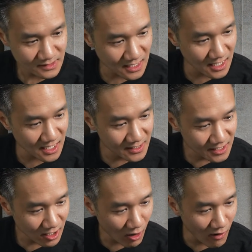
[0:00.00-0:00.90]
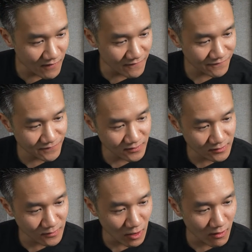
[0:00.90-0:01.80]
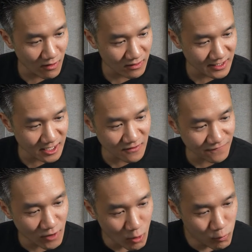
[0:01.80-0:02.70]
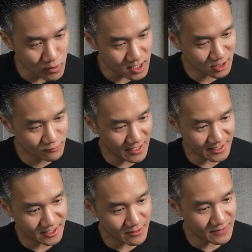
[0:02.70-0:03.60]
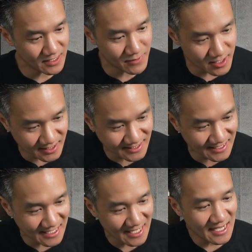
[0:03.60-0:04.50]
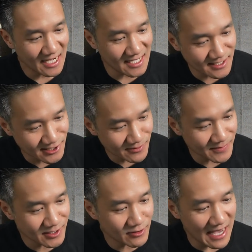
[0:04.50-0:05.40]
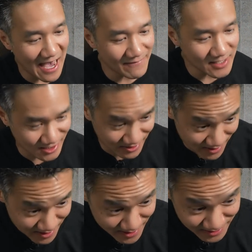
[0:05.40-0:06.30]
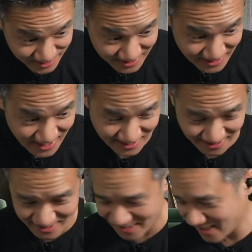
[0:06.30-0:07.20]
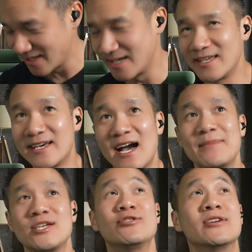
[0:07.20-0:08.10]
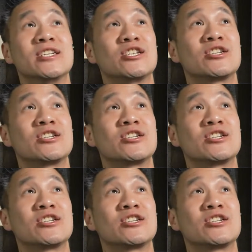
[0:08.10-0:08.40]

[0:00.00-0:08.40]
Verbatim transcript: Uh, over uh, EcoFlow works great during emergency, assuming you have a charge. Yes, you gotta make sure it's